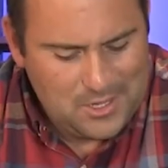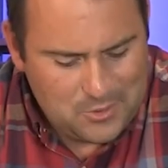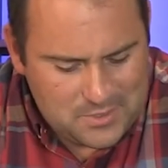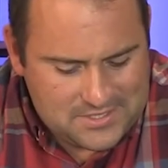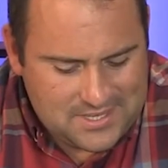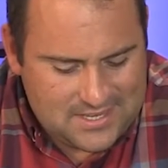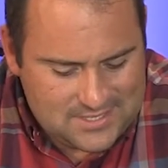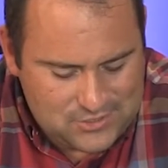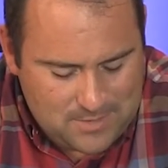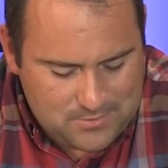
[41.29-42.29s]
Look what it
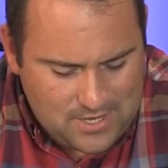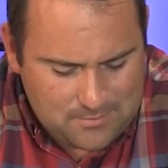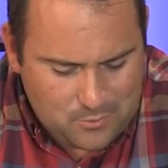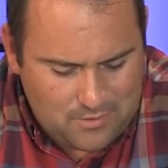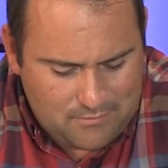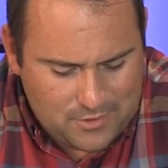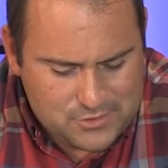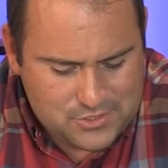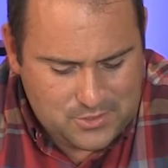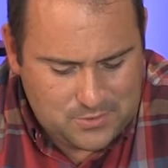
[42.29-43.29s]
says in James chapter 1,
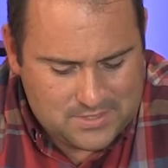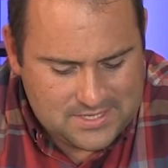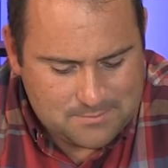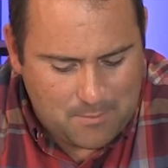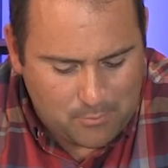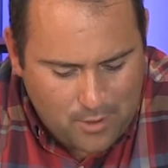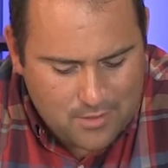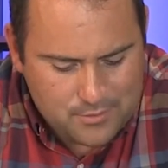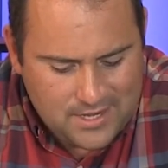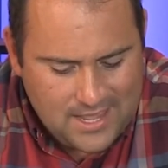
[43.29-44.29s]
verse 2. It says, "My
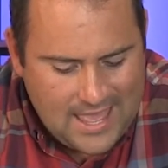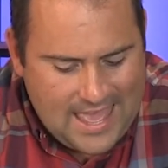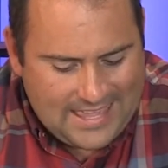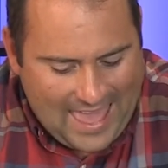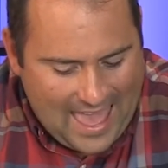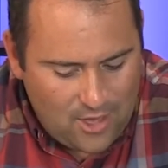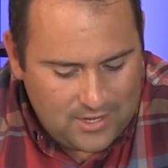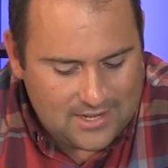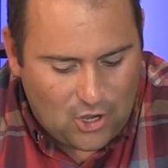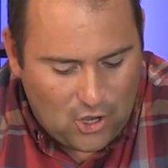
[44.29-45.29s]
brethren,
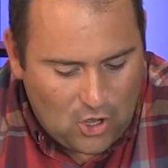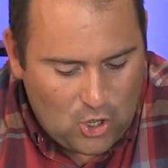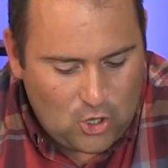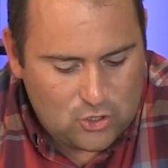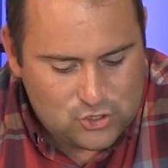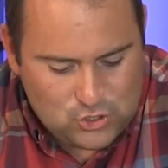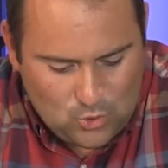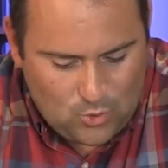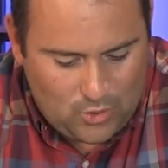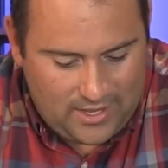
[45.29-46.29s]
count it all
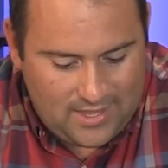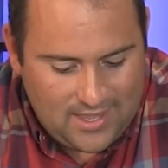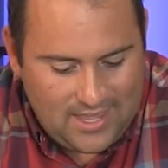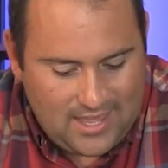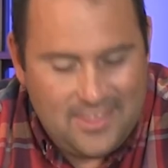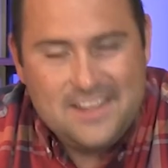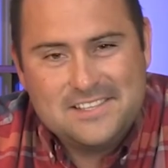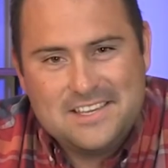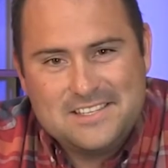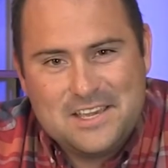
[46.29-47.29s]
joy." And then he
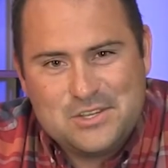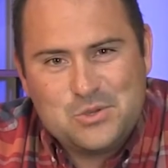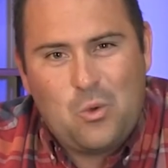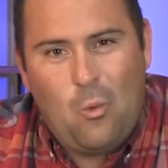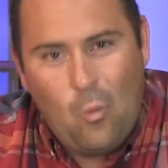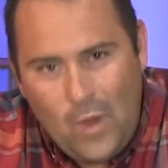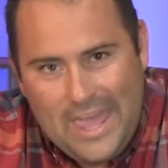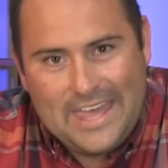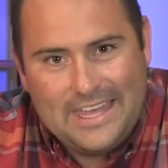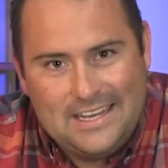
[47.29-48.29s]
says this,
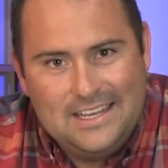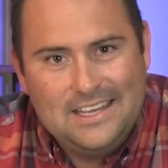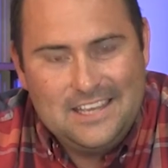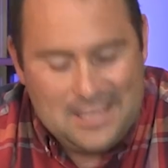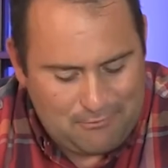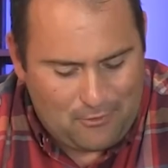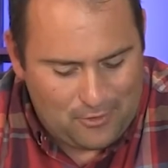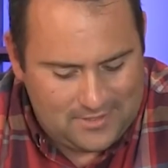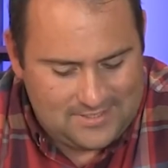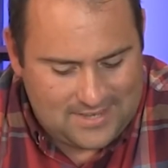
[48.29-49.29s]
"when ye
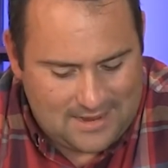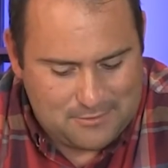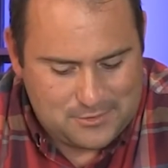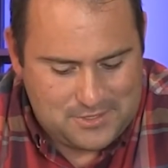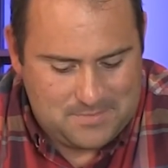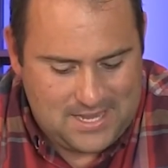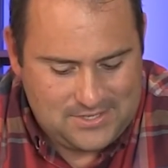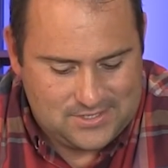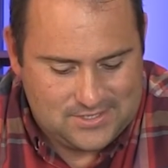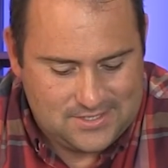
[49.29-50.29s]
fall into divers
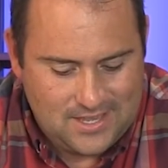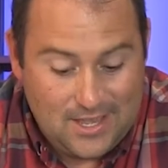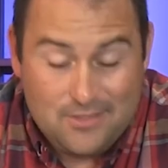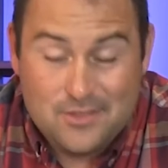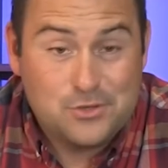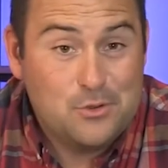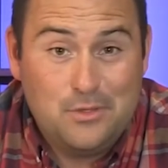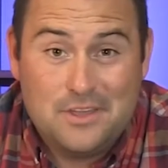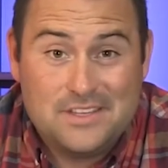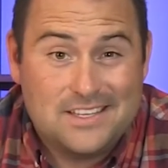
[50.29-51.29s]
temptations." The
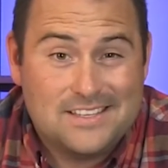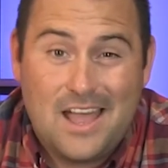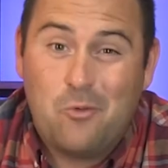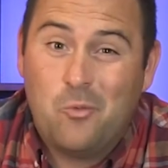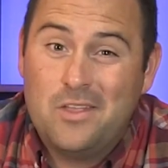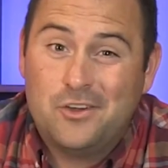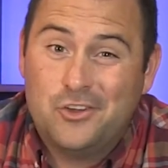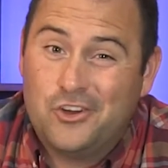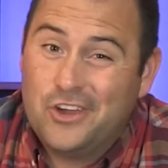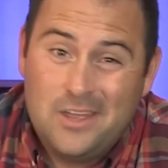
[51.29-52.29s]
truth is, it's not whether
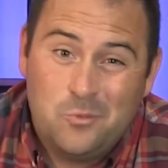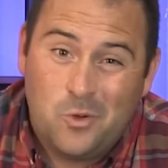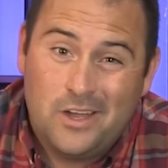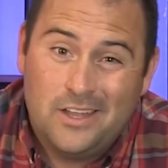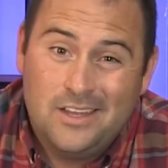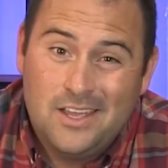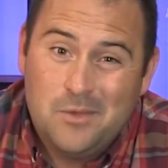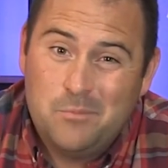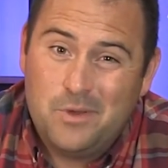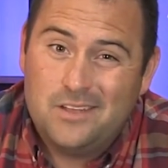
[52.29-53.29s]
you're in one,
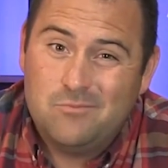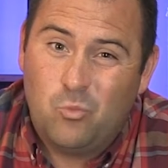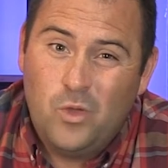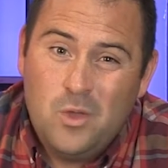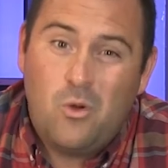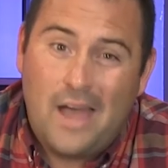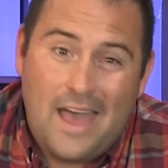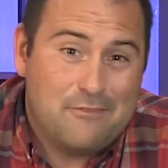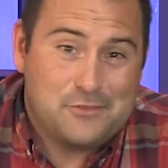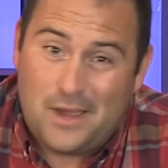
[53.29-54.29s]
but we will
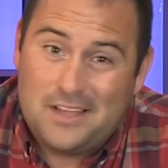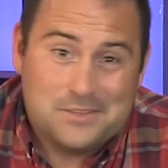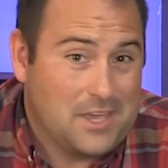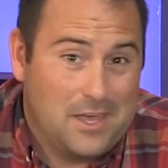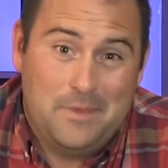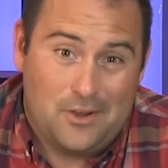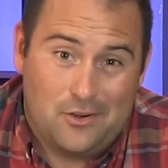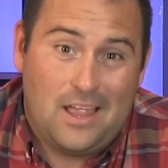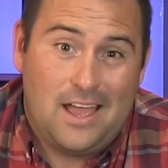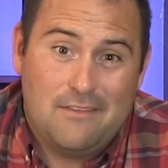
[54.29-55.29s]
have trials come in
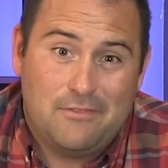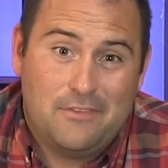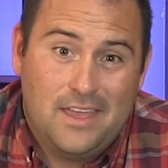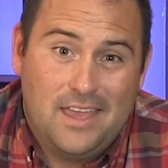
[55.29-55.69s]
our life.